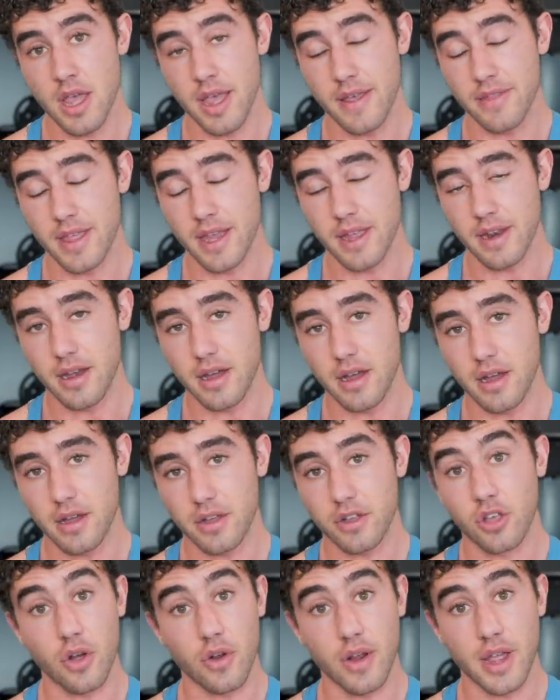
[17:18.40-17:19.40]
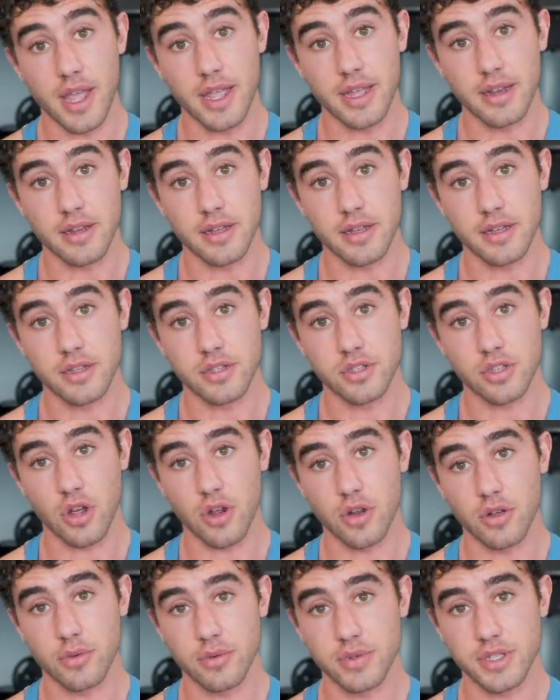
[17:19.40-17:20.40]
and then go eat.
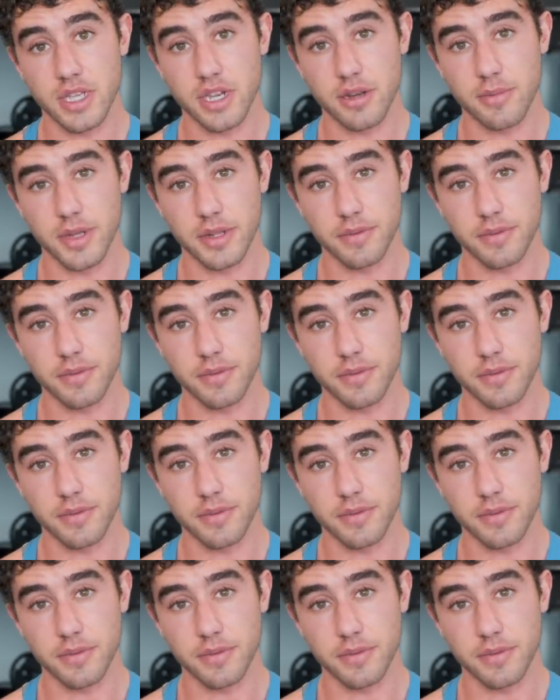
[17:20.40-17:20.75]
So, see you in a